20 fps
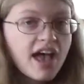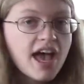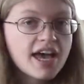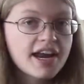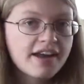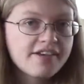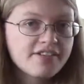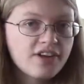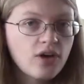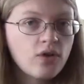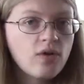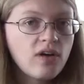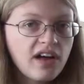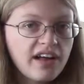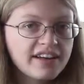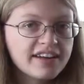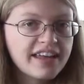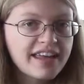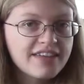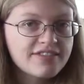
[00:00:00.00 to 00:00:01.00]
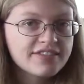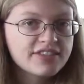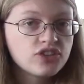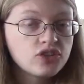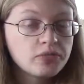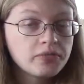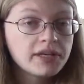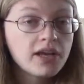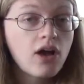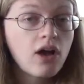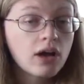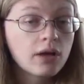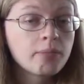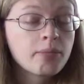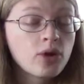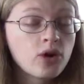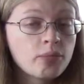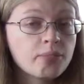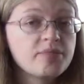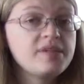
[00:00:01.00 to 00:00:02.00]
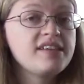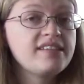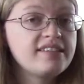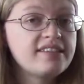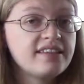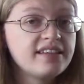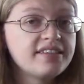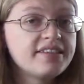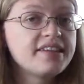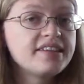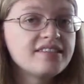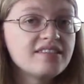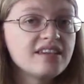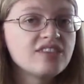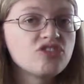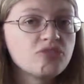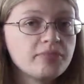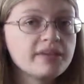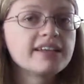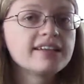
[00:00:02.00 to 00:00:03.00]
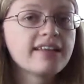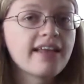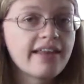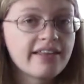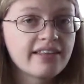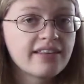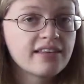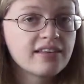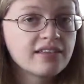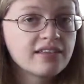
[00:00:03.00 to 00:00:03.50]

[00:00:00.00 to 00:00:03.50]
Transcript: And I know God gave it to me on purpose to teach me a lesson.